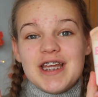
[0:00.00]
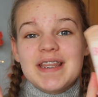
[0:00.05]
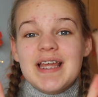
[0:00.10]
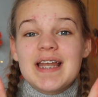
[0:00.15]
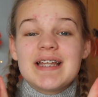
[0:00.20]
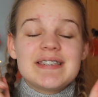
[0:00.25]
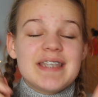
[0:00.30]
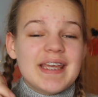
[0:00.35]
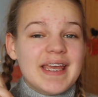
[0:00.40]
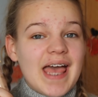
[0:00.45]
and
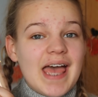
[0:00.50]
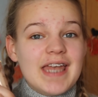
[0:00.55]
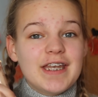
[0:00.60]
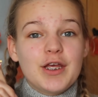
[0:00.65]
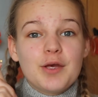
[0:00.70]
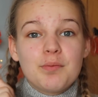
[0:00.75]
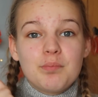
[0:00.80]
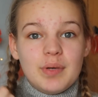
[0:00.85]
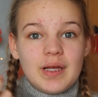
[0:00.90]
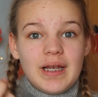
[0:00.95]
that is
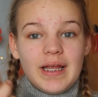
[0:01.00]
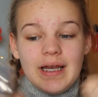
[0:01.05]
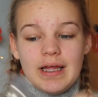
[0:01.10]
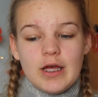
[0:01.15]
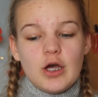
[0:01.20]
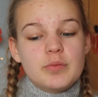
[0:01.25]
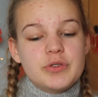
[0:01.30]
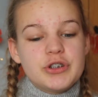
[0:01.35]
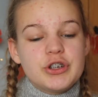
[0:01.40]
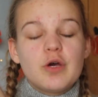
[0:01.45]
again
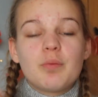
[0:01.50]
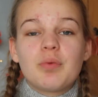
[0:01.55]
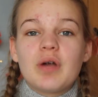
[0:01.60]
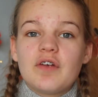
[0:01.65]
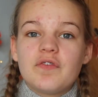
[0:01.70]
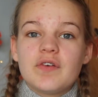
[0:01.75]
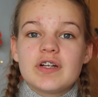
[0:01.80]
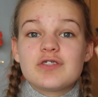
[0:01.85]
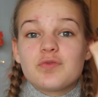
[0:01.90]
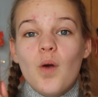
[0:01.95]
completely up to your
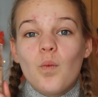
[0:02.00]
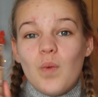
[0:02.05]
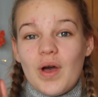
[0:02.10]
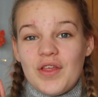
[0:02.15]
preference,